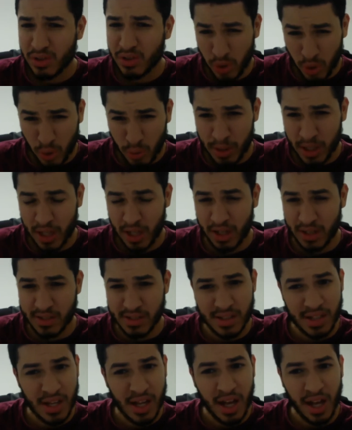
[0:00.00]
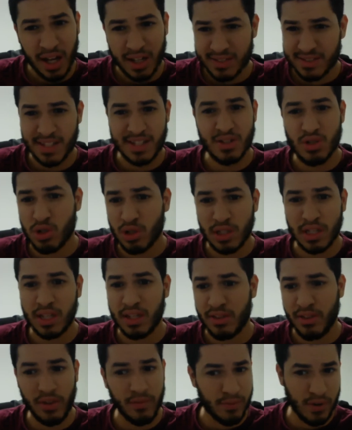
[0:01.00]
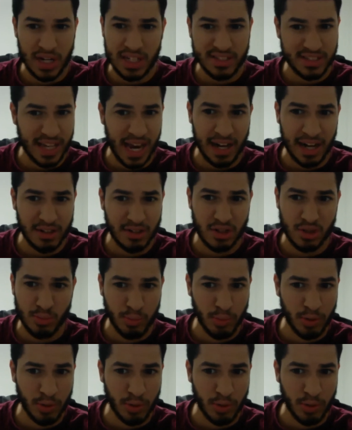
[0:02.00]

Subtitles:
too, because essentially the Vrain's characters